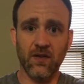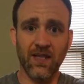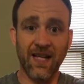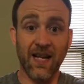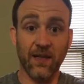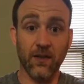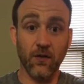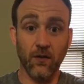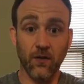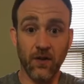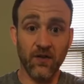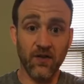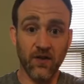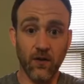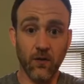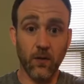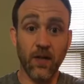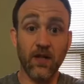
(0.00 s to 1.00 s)
tactical
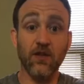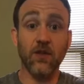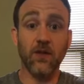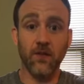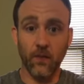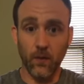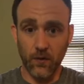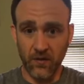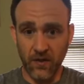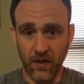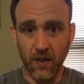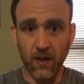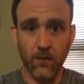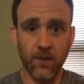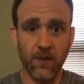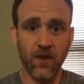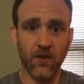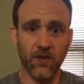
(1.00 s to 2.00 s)
considerations for, say,
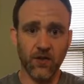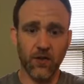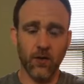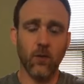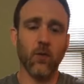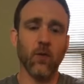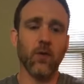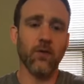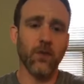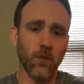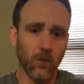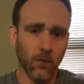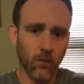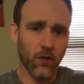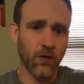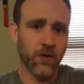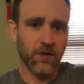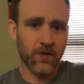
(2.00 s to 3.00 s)
competition, or if you're
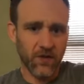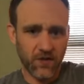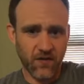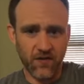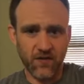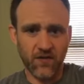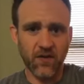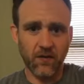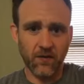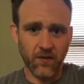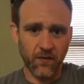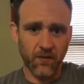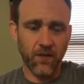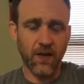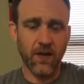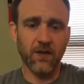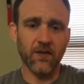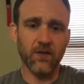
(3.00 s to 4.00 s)
more interested in
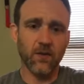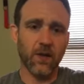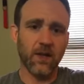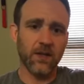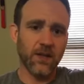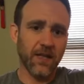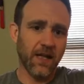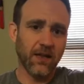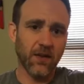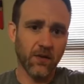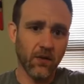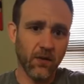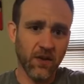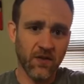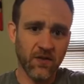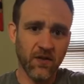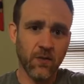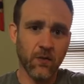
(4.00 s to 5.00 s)
self-defense, right? Tactical
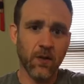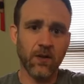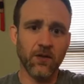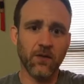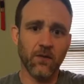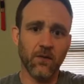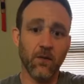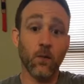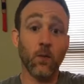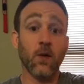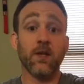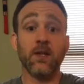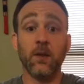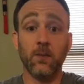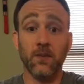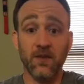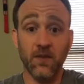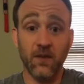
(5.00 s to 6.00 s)
considerations for what
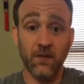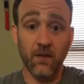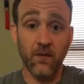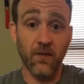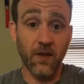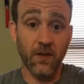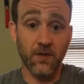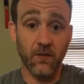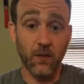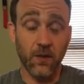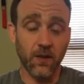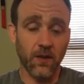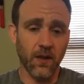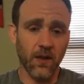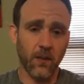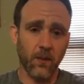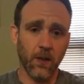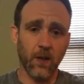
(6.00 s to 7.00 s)
type of self-defense are we
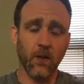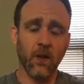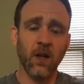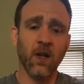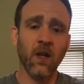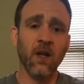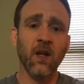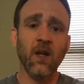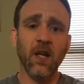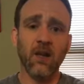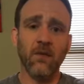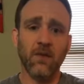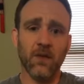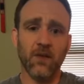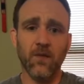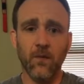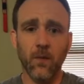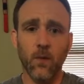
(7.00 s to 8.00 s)
talking about? If
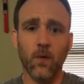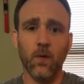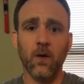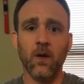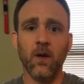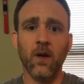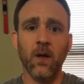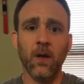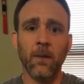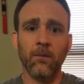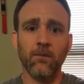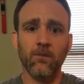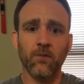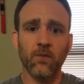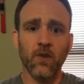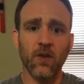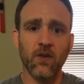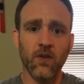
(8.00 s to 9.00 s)
it's for
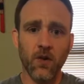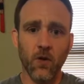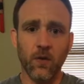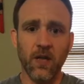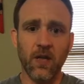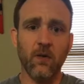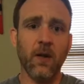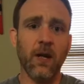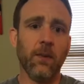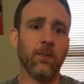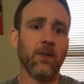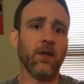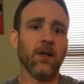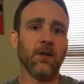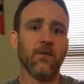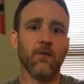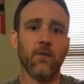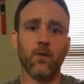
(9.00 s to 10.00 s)
no-gi
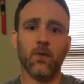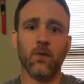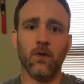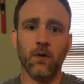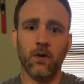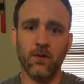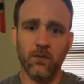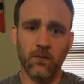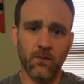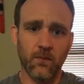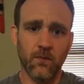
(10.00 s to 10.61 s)
grappling, for